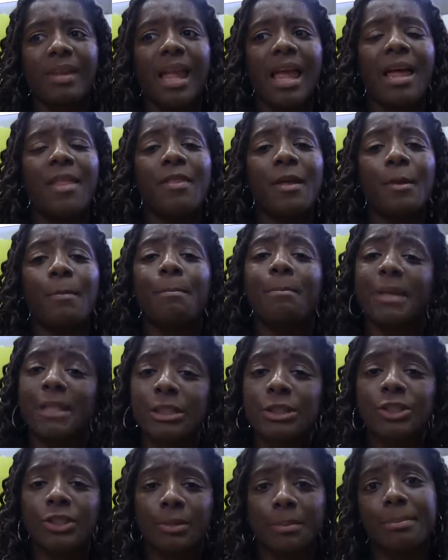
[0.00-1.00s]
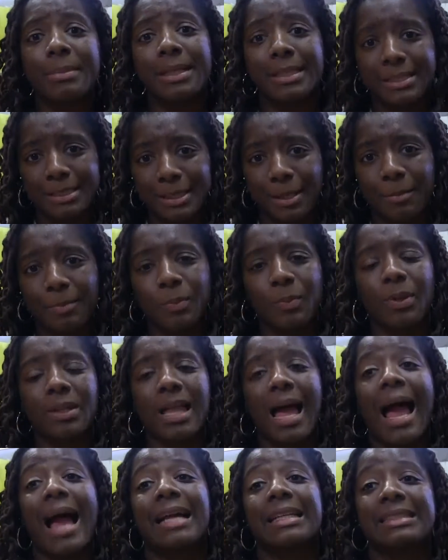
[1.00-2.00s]
And then Mr. Mix-Up
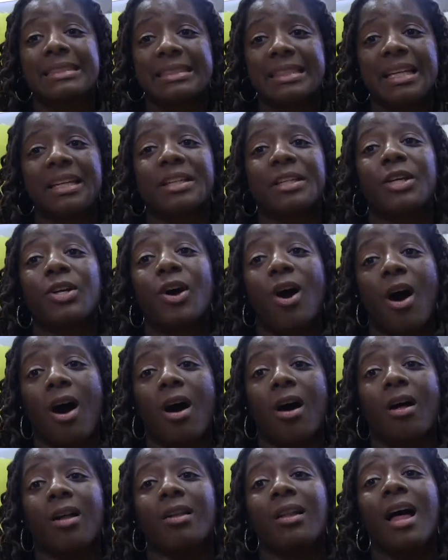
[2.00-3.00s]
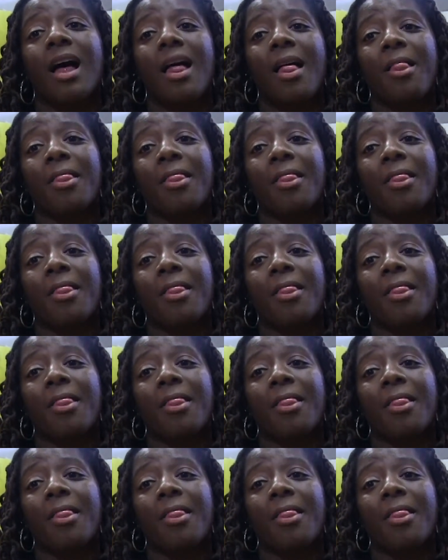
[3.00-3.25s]
will accidentally call